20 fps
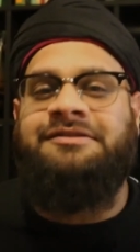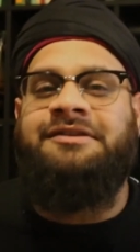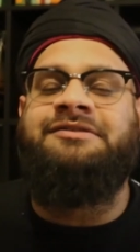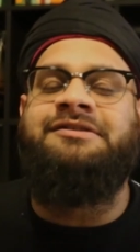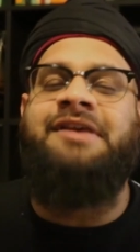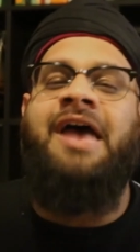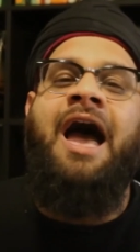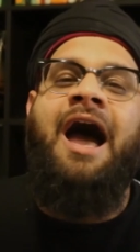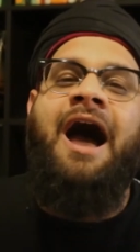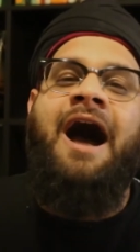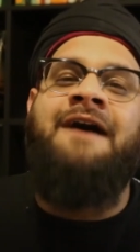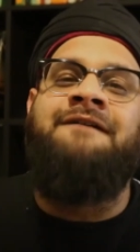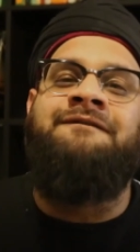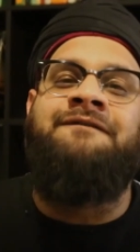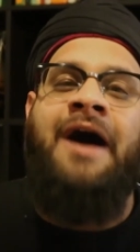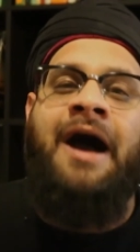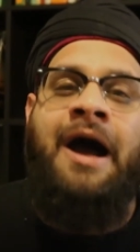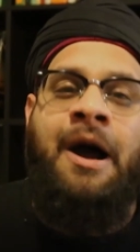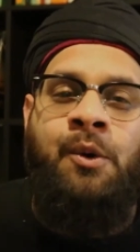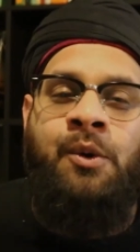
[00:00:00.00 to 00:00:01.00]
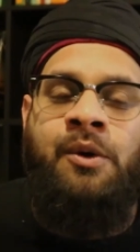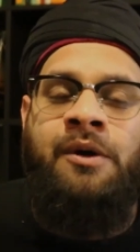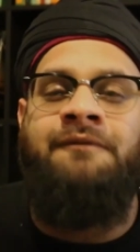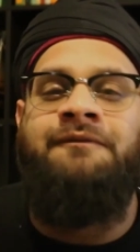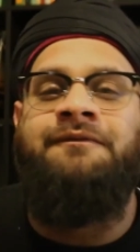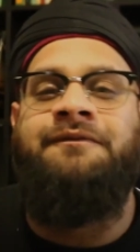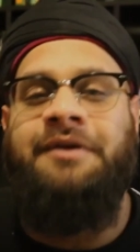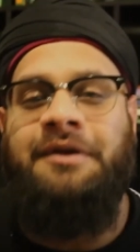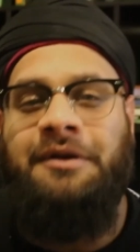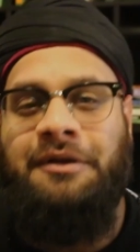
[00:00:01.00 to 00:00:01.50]
us of our
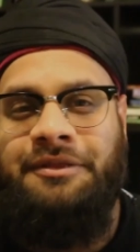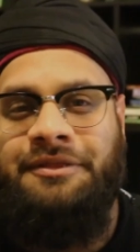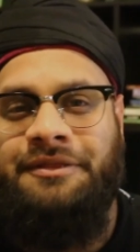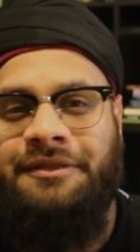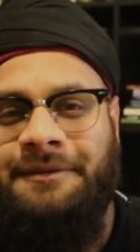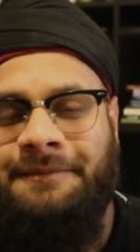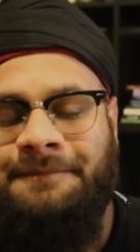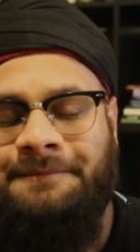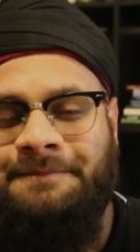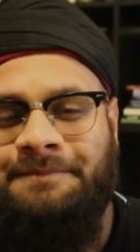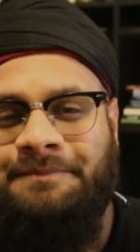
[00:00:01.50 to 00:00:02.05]
filth.